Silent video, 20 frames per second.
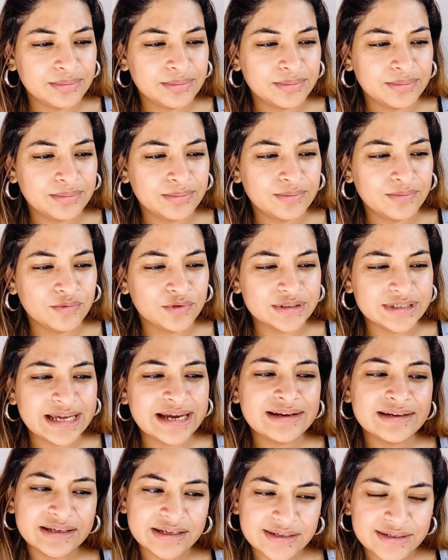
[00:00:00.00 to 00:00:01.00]
Was that
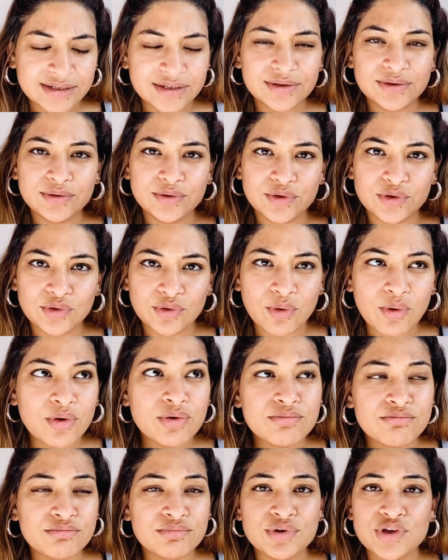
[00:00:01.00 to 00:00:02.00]
teacher your
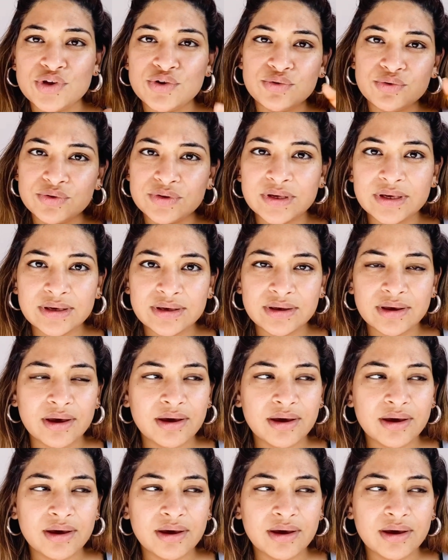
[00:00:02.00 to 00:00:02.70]
music